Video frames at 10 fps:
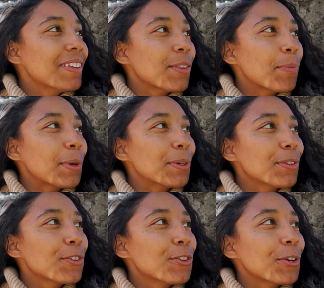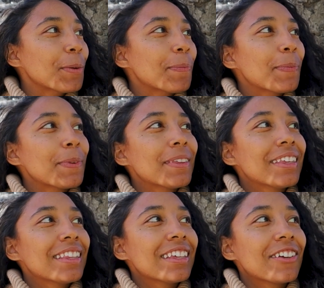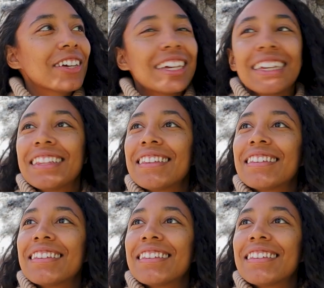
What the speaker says: the birds chirp and the cricket.